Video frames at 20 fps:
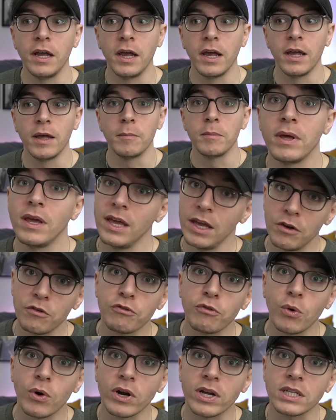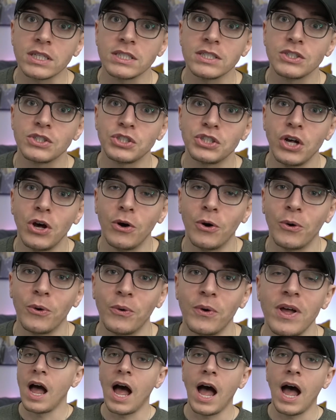am here for it. So